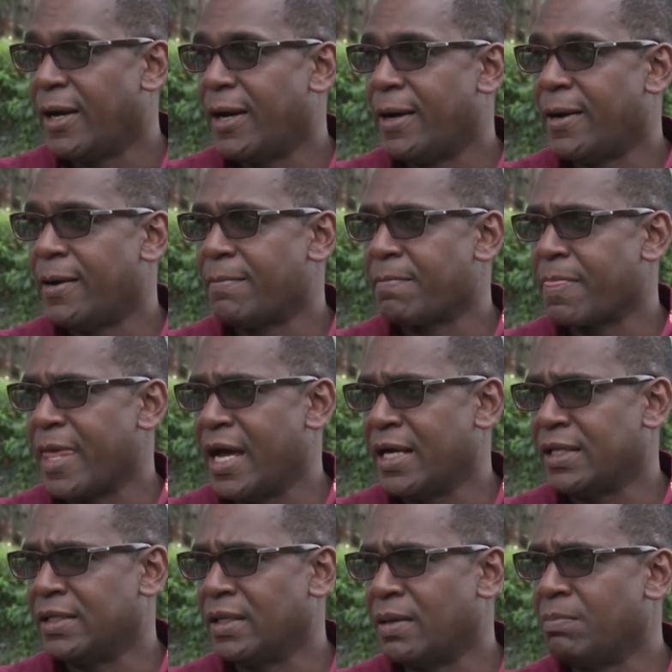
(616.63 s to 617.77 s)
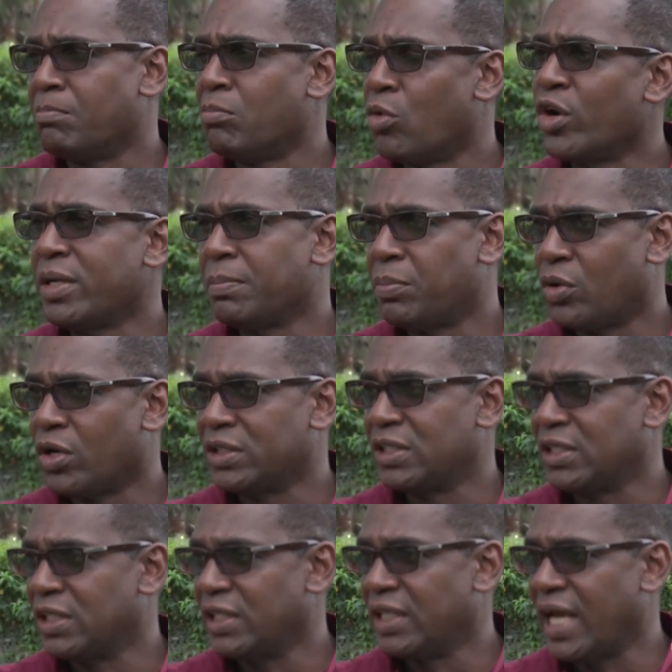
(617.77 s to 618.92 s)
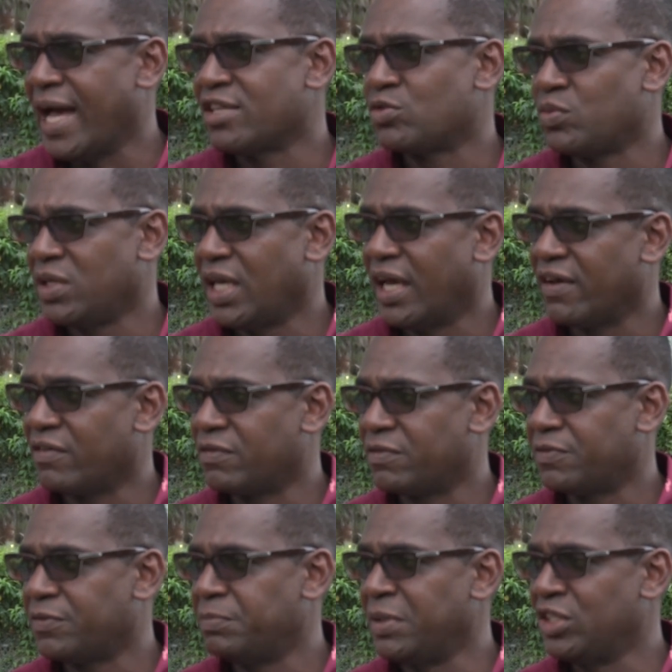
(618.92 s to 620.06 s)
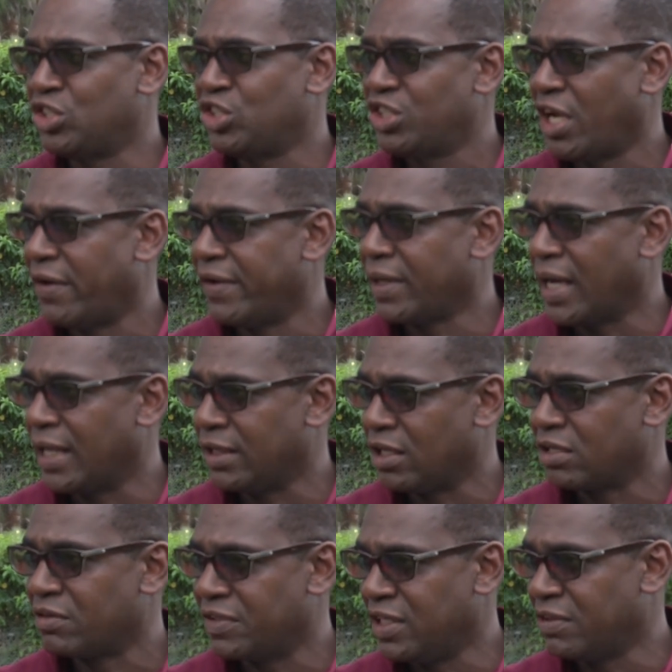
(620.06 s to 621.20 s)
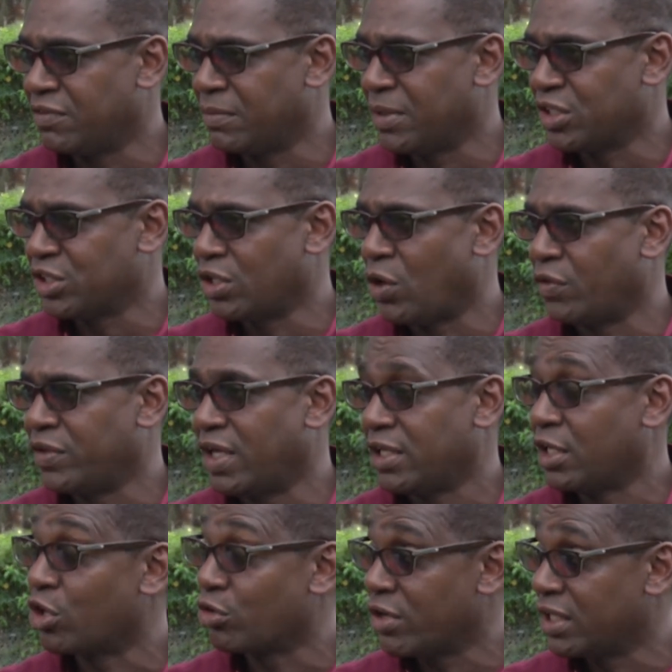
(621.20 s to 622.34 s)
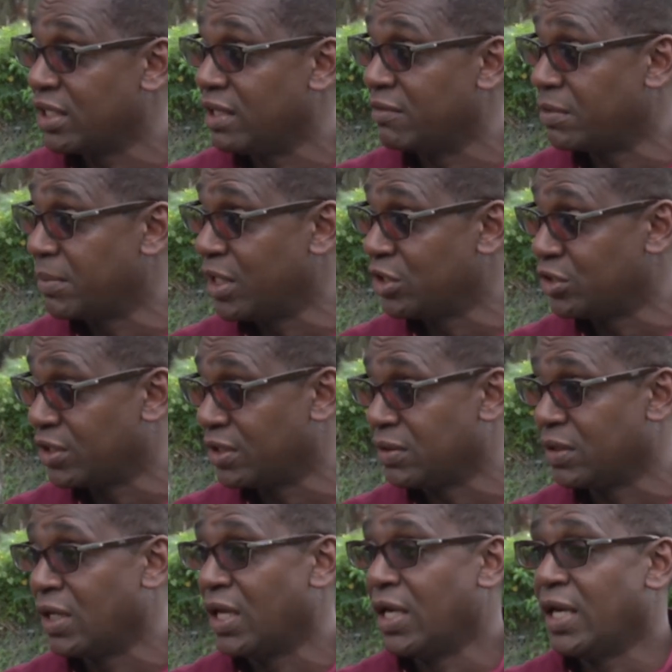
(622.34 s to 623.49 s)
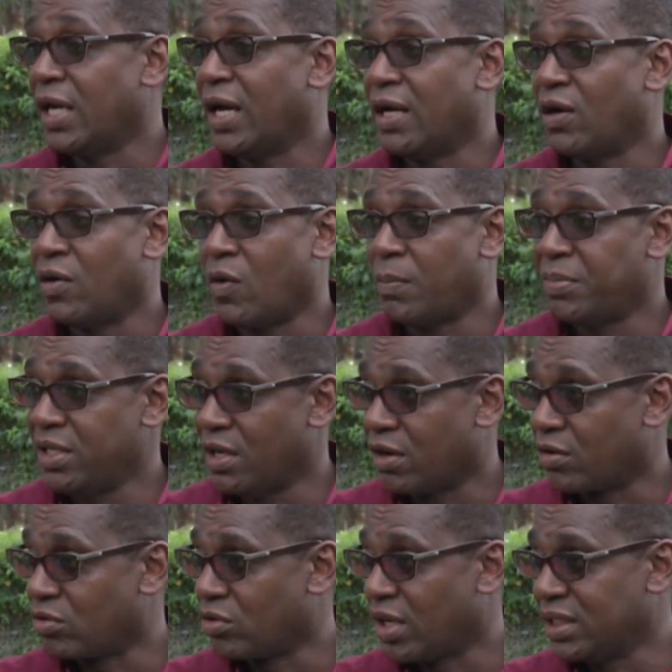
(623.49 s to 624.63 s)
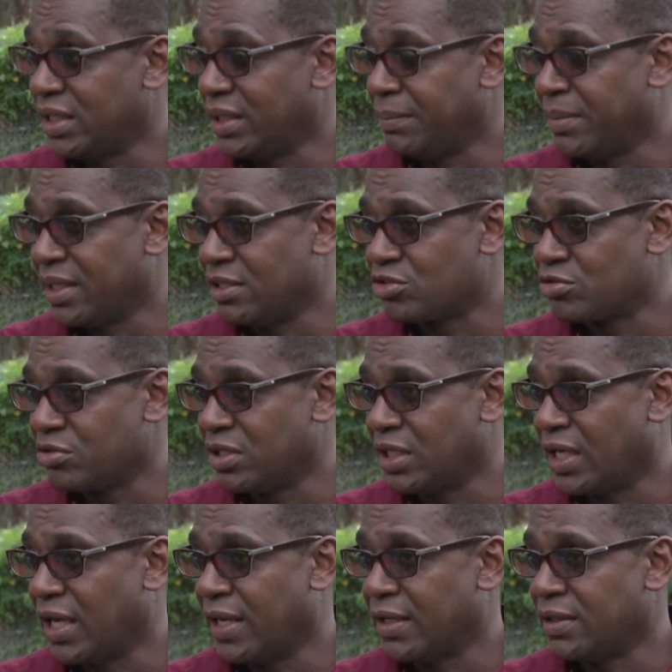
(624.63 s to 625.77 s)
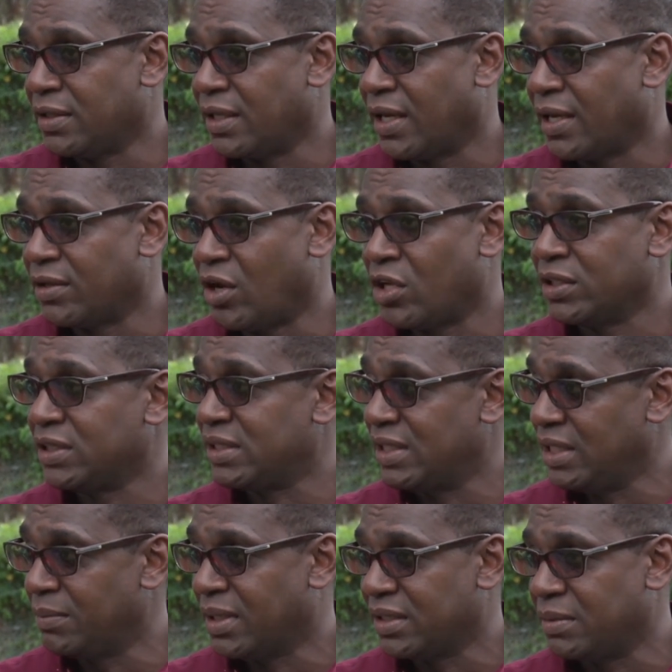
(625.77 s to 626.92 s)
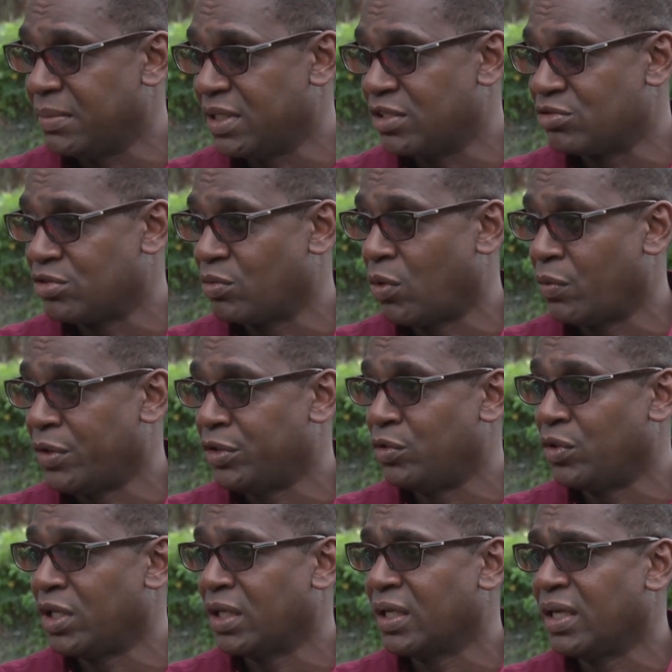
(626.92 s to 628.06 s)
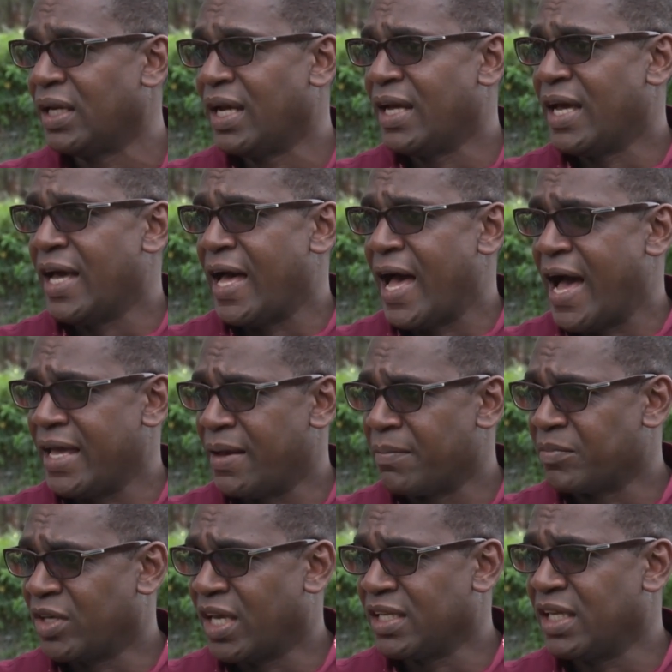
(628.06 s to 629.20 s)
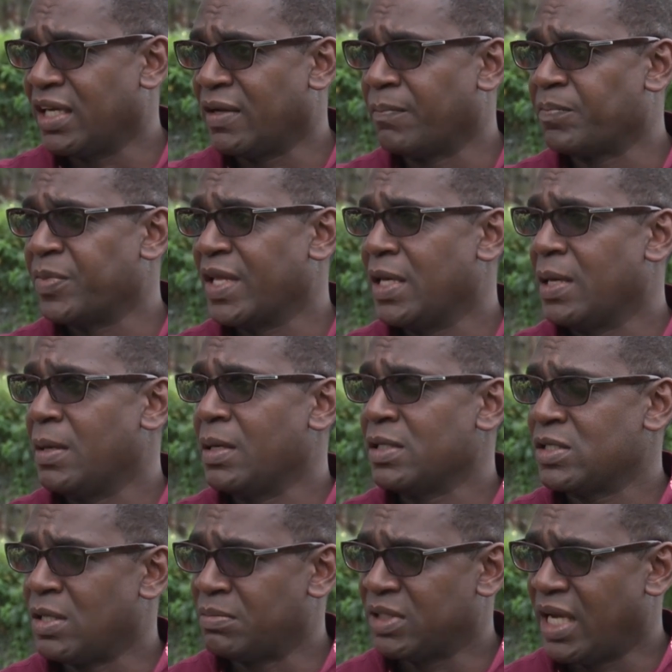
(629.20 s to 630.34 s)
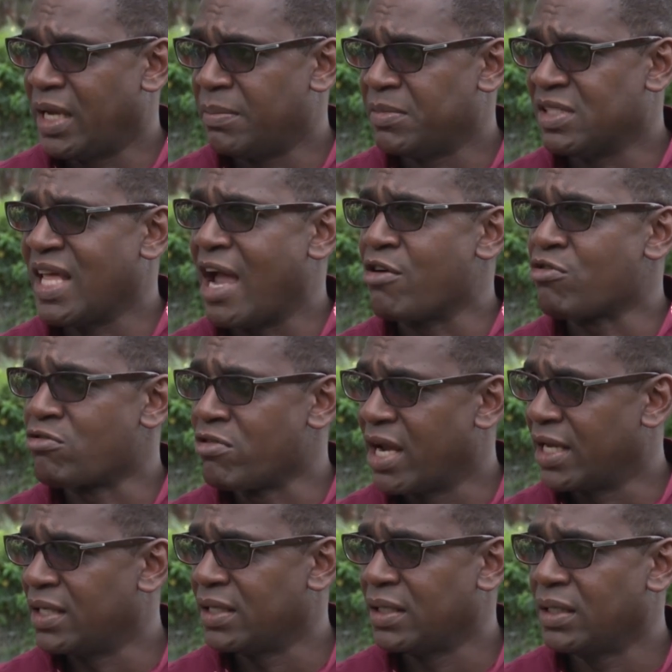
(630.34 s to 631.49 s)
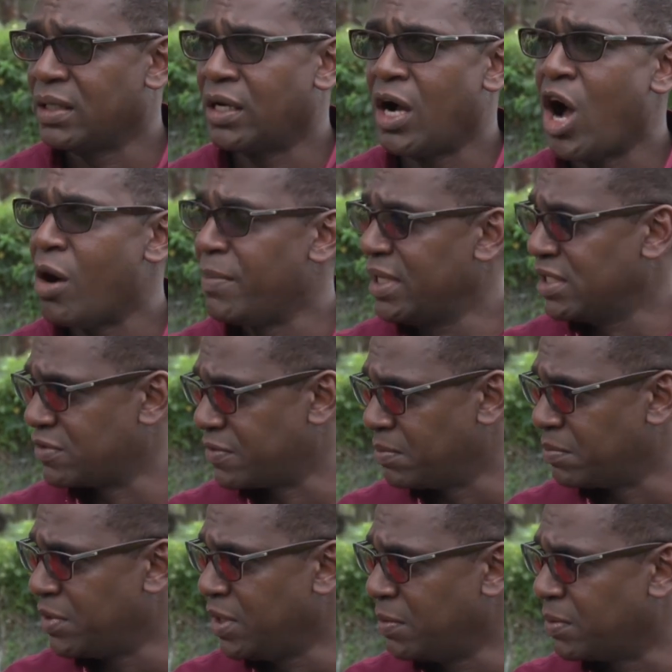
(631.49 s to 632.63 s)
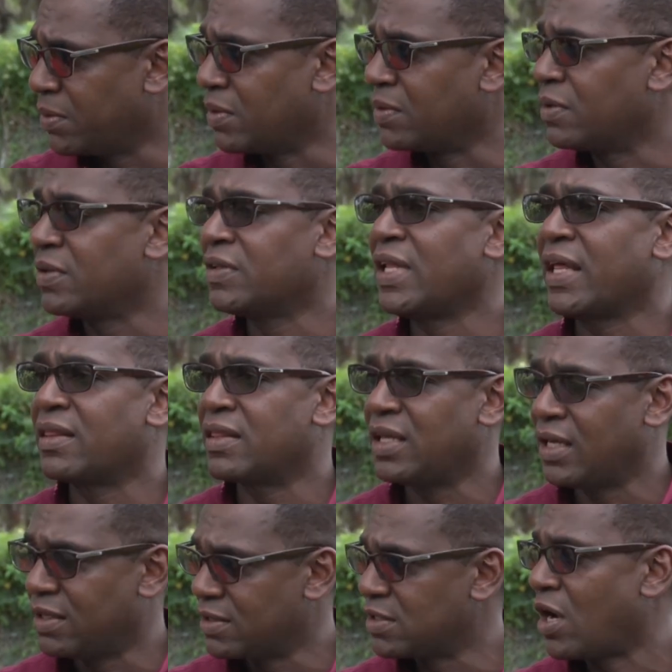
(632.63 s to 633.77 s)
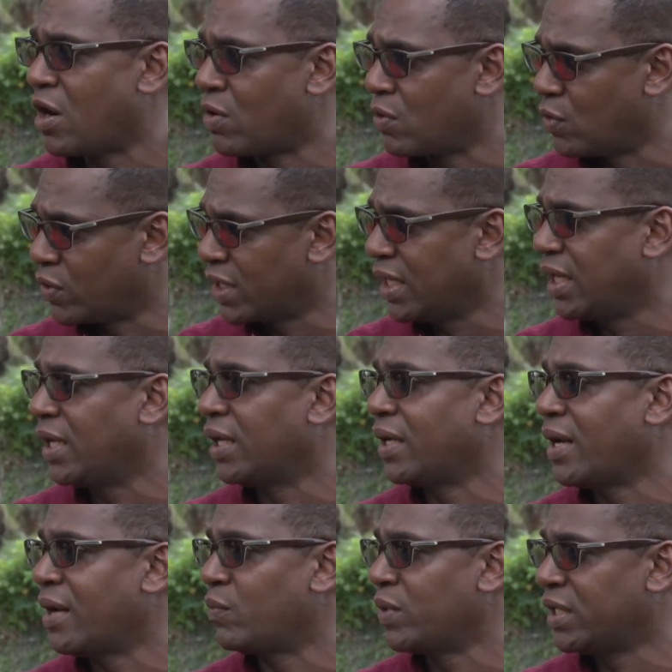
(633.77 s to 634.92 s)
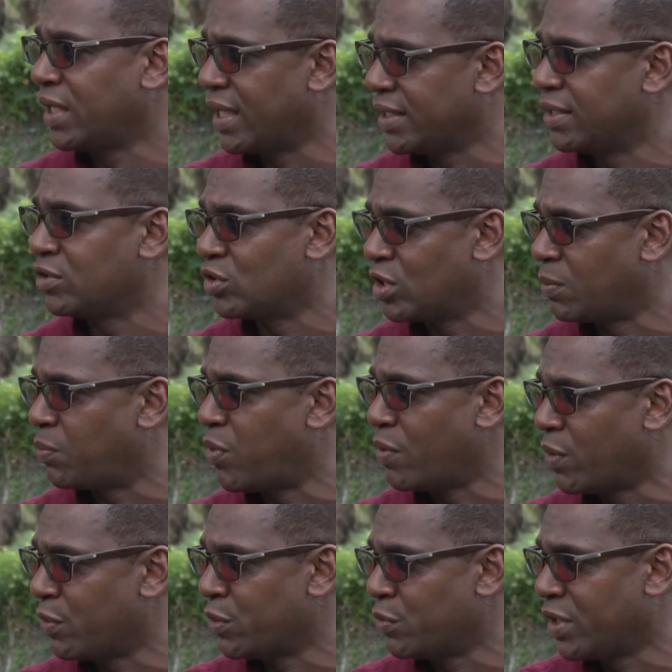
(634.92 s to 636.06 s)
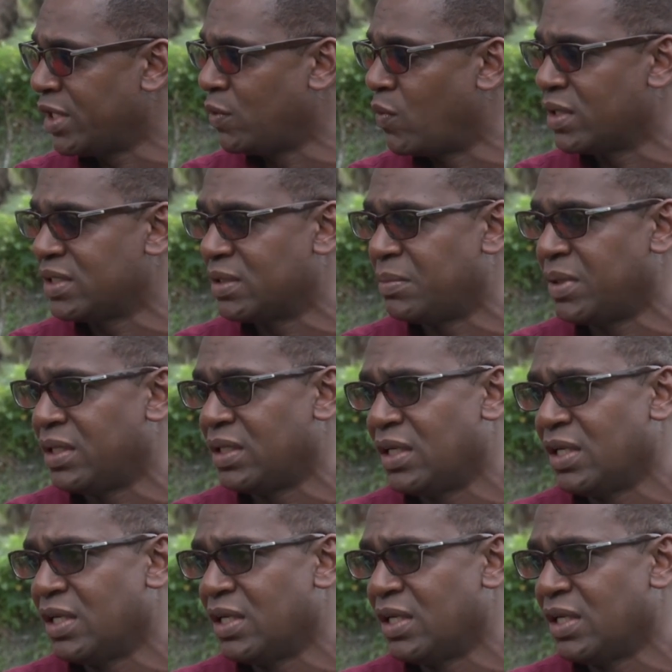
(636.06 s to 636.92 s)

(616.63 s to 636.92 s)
Um, and uh, more importantly, as we have been sharing a lot of the information out there, the correct information, uh, our PRO at the ministry and uh, all the team at the ministry, what we're doing, I am getting sometimes direct comments from people that things are okay and we're getting to the point where we really want to be.